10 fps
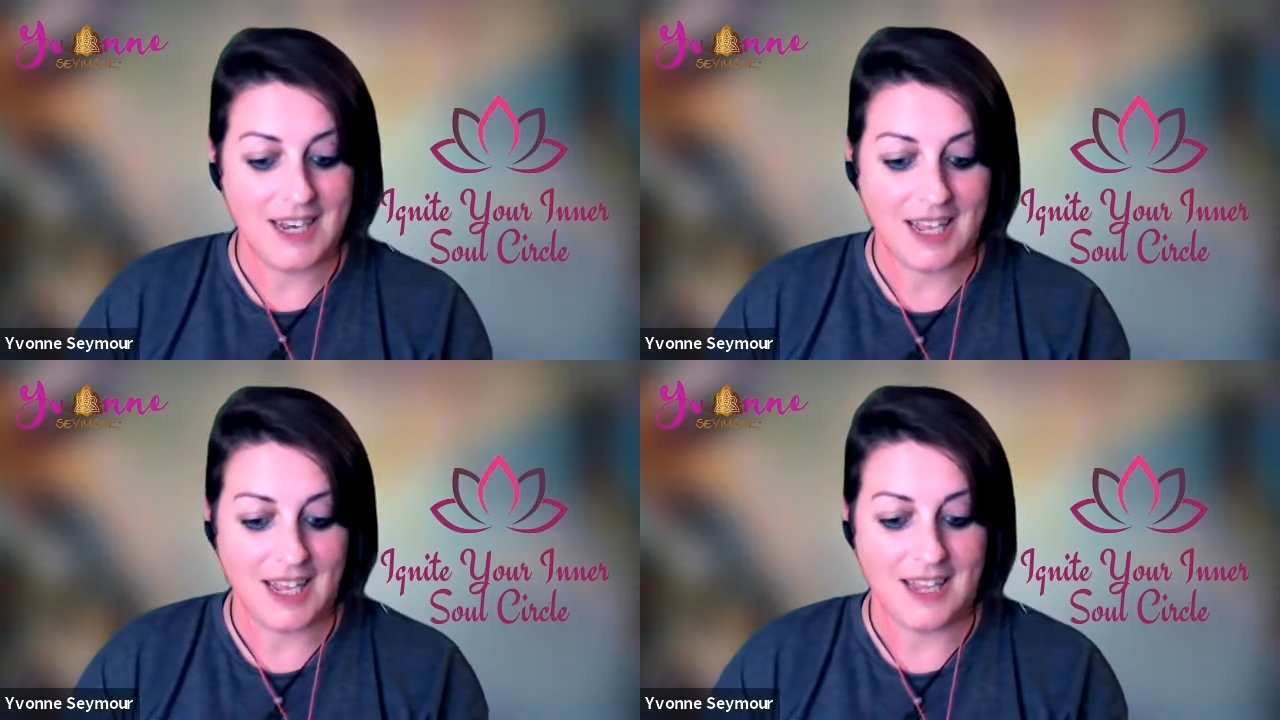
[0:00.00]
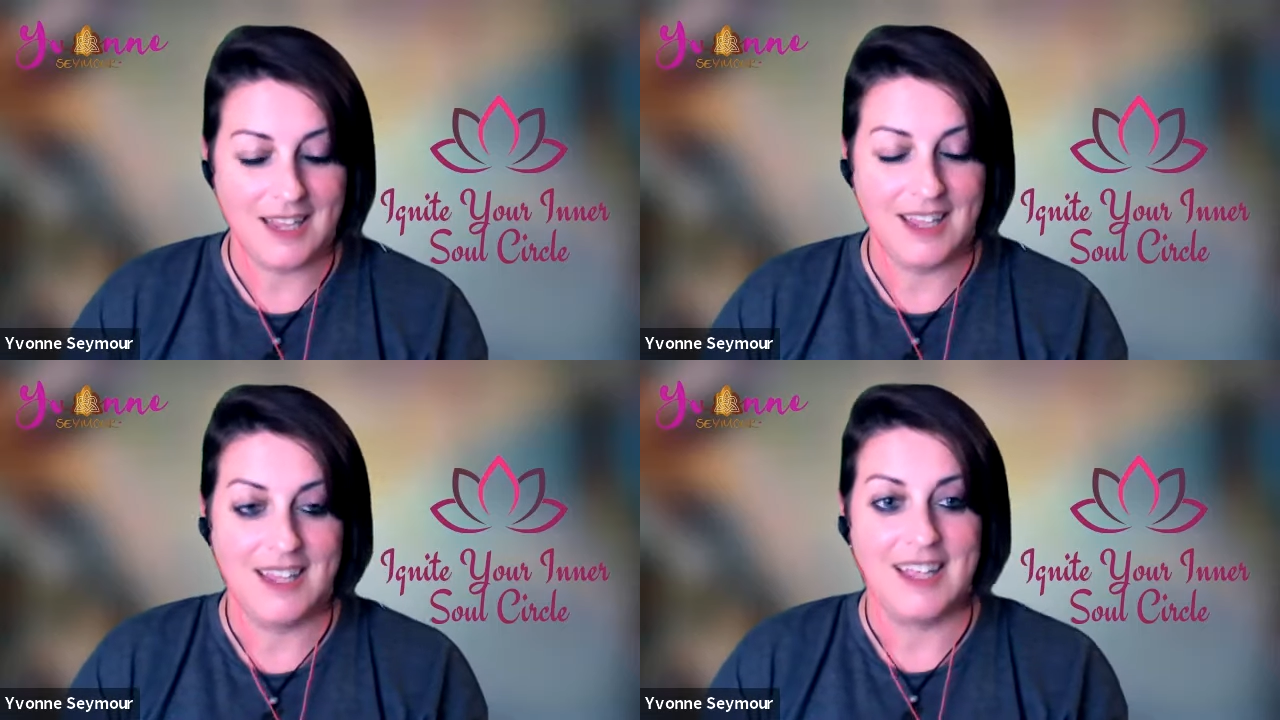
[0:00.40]
Nikki,
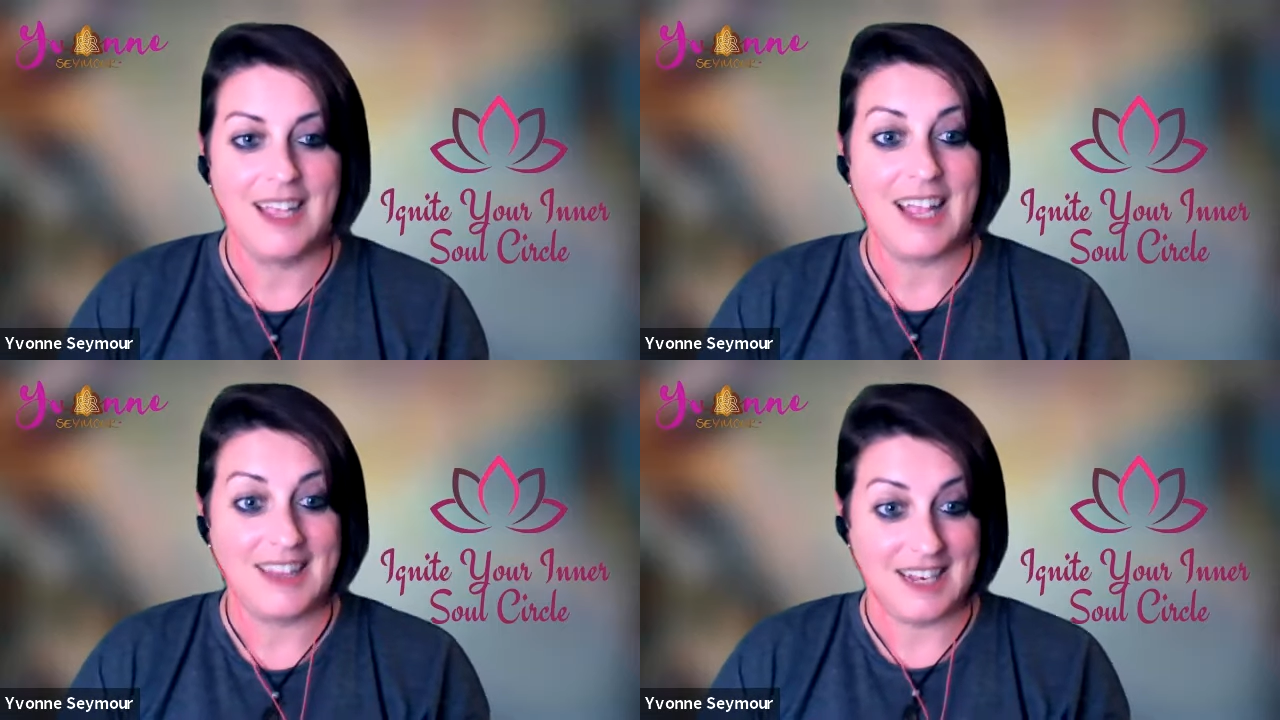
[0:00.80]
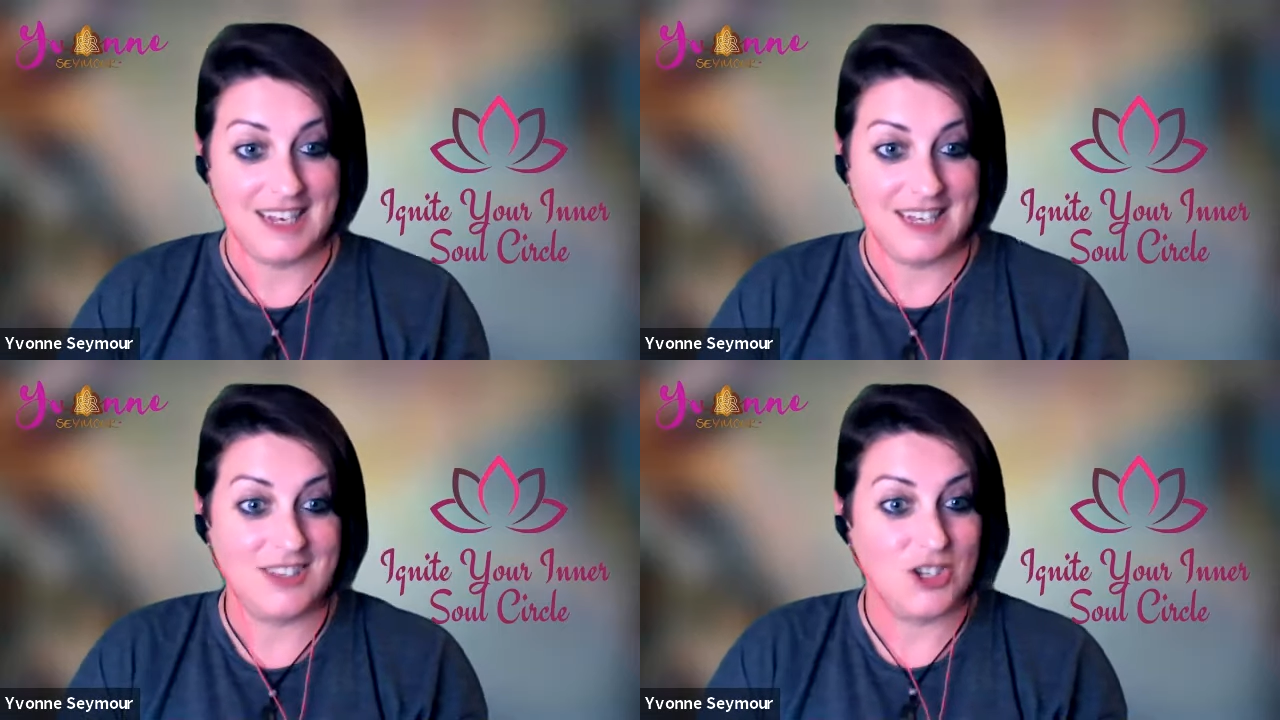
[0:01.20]

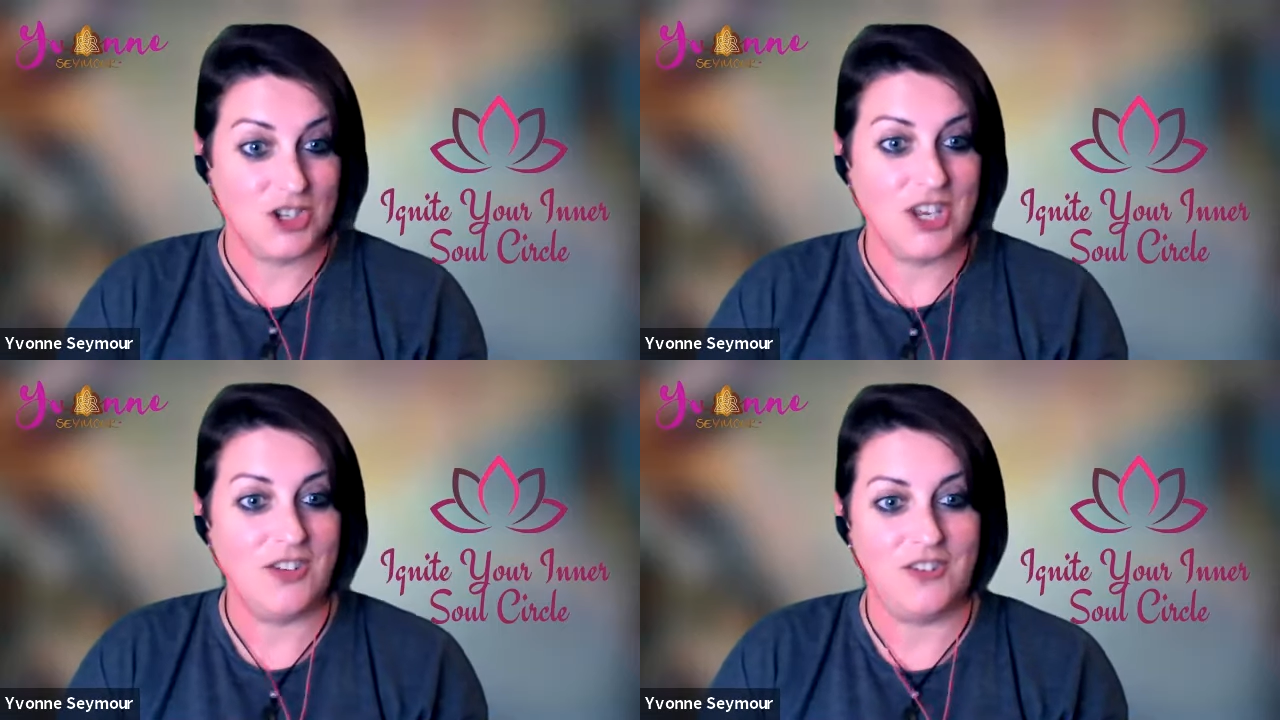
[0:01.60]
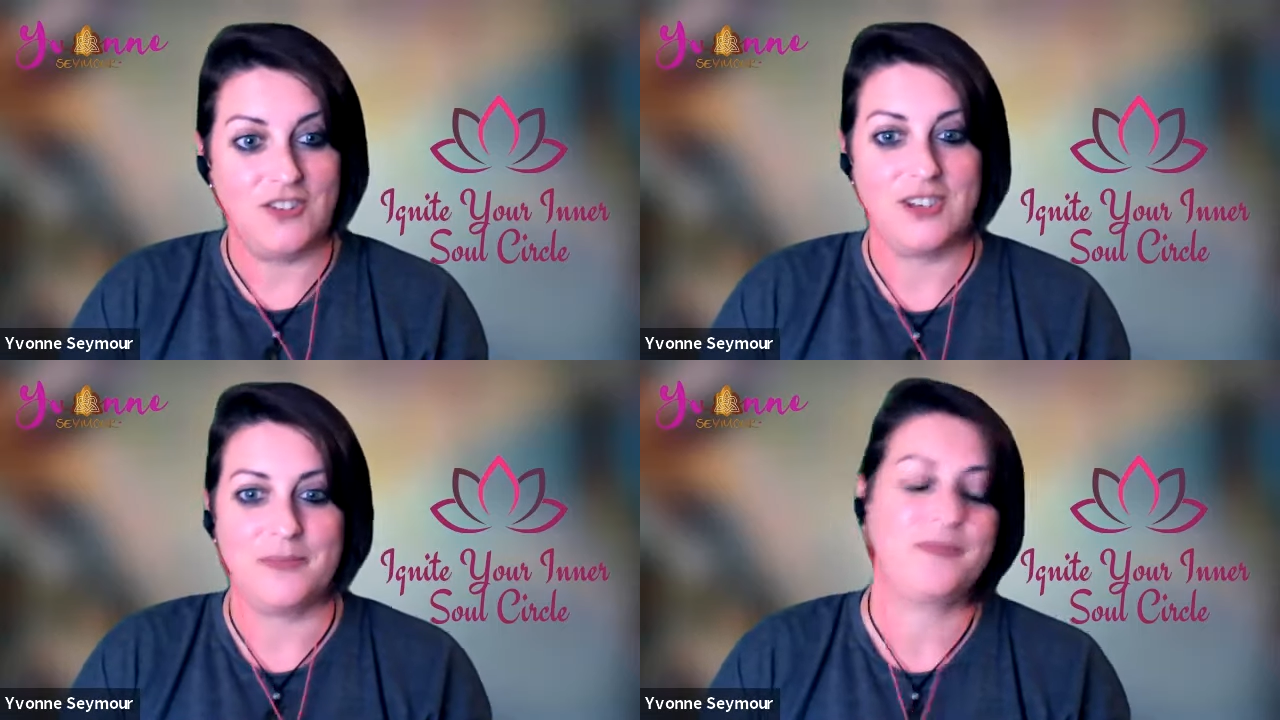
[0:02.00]
that needs to
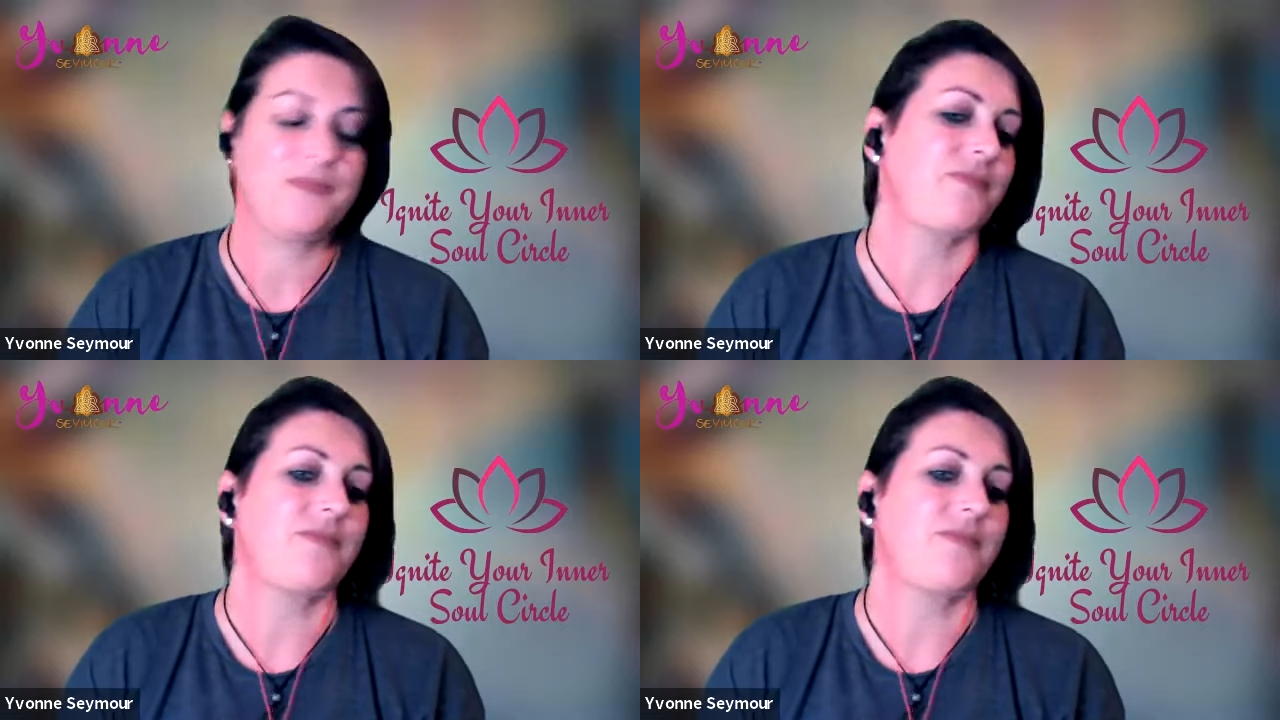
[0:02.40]
shift.